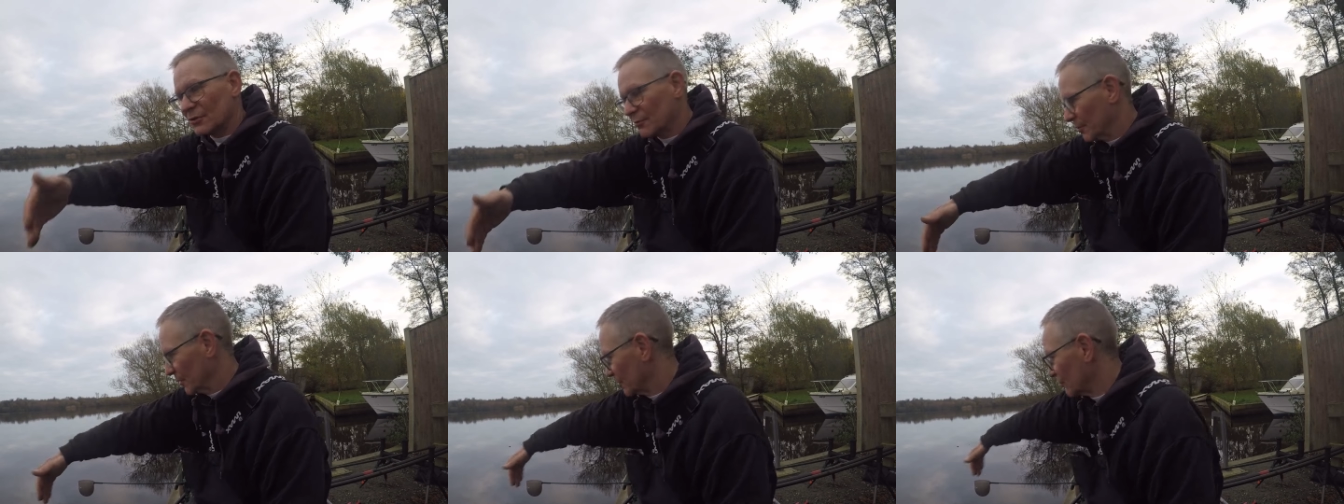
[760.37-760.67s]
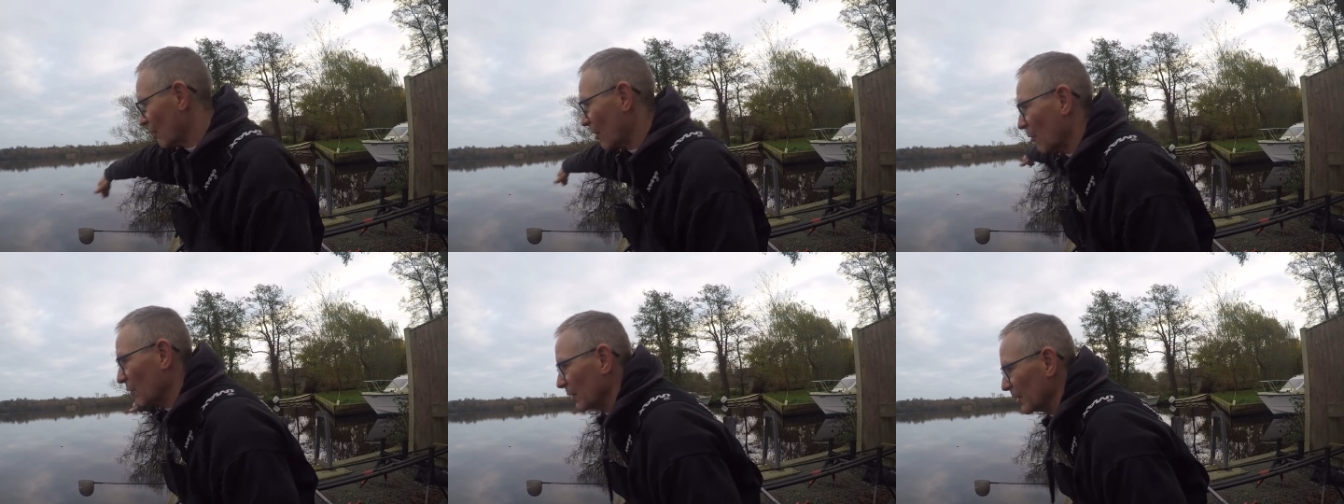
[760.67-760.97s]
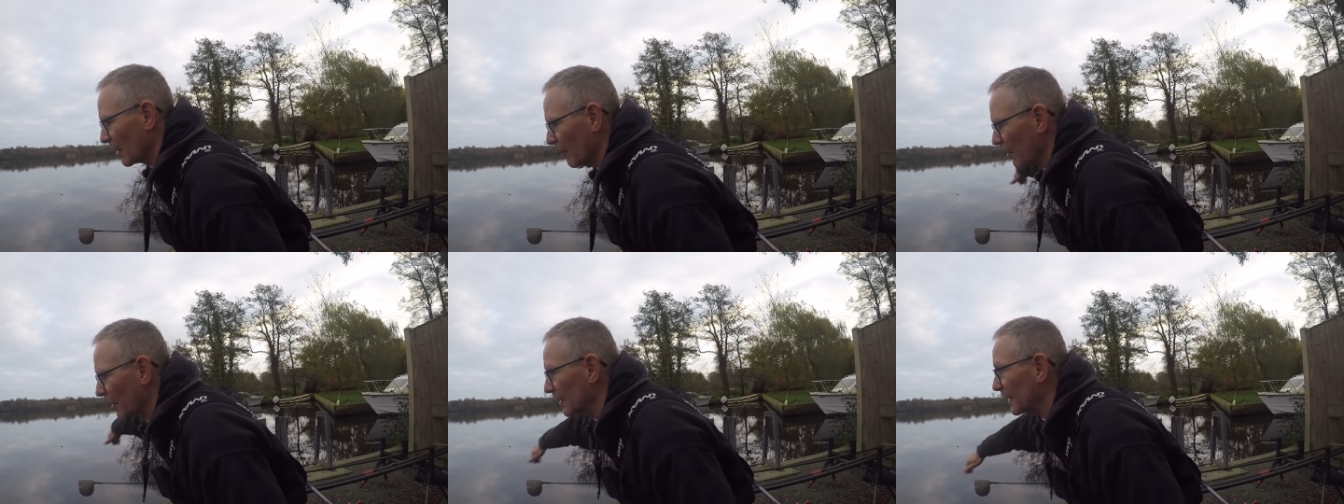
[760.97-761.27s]

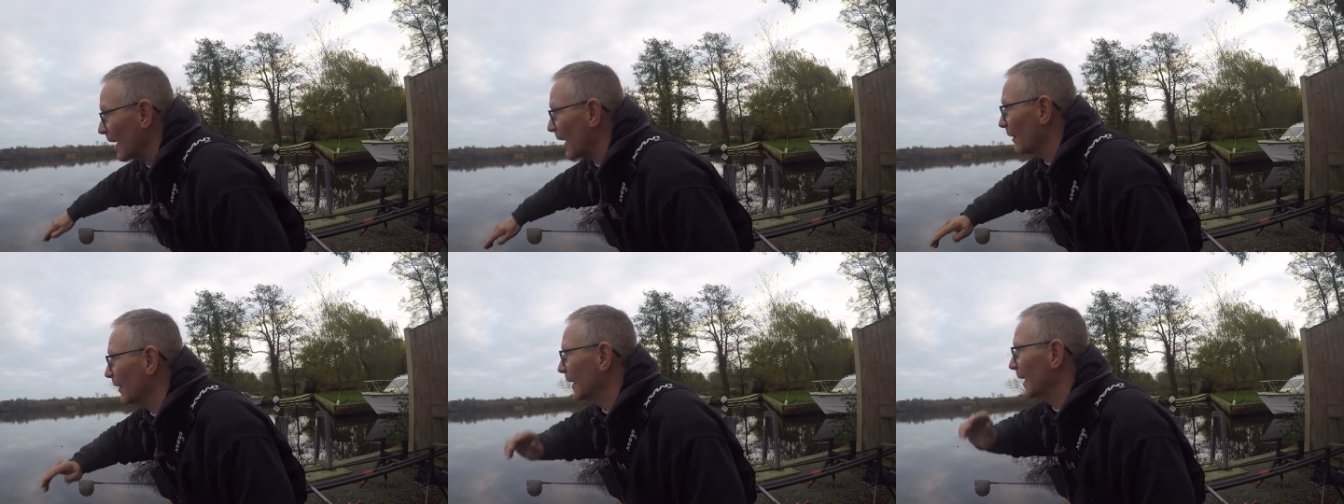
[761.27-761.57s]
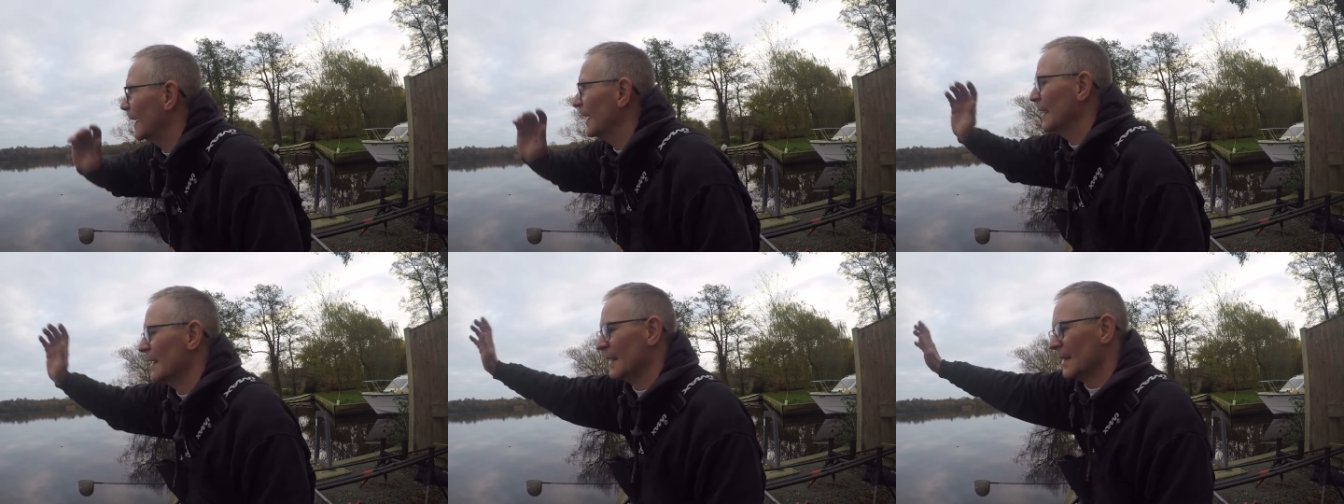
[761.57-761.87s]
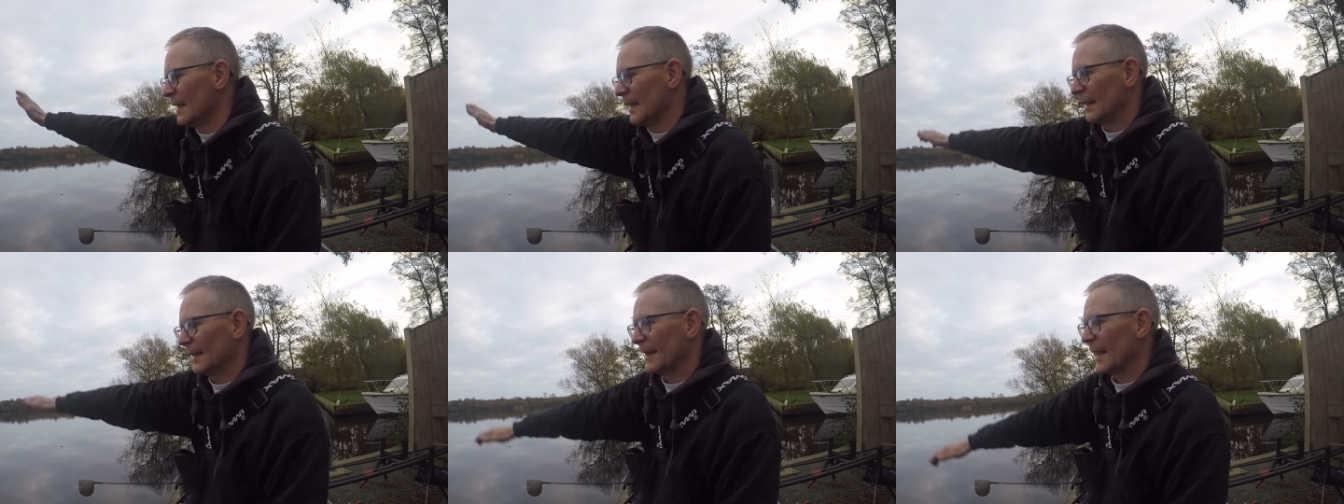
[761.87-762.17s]
patrolling up and down here,
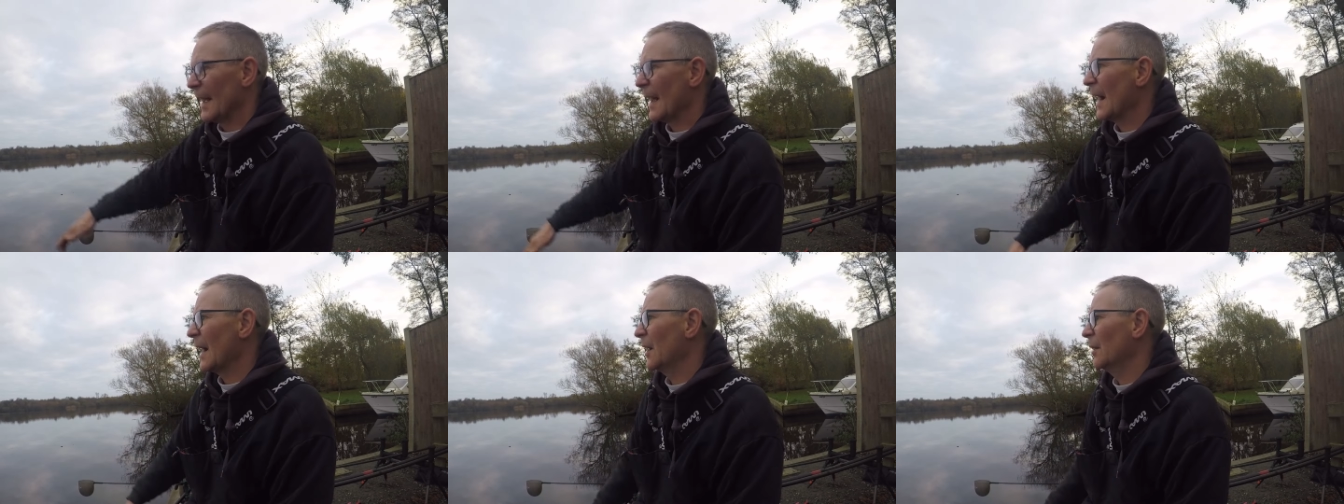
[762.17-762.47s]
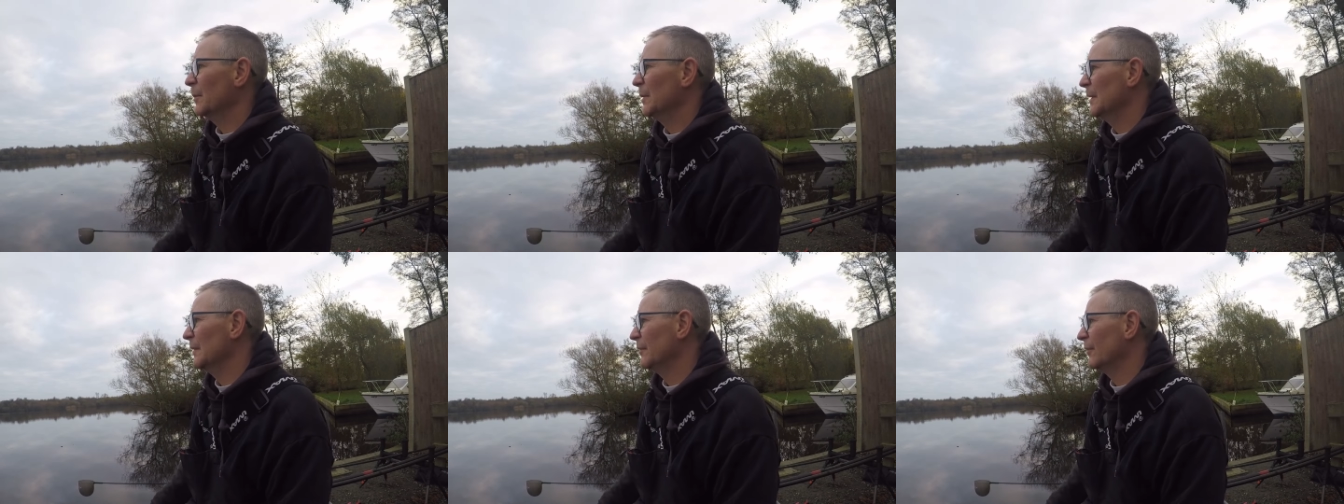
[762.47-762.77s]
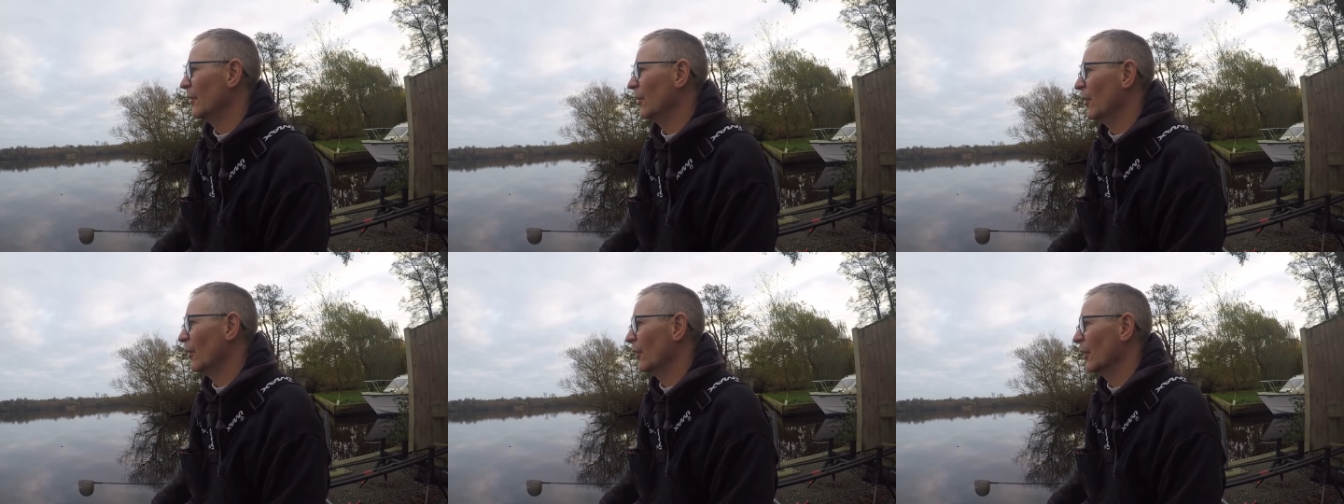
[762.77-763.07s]
get out a bit
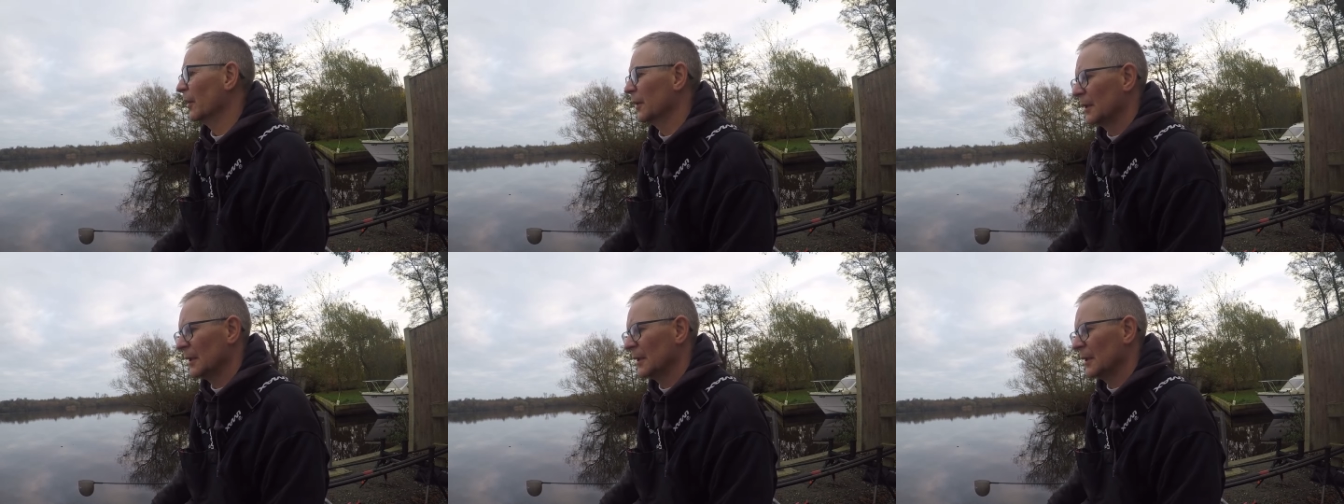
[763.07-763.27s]
further.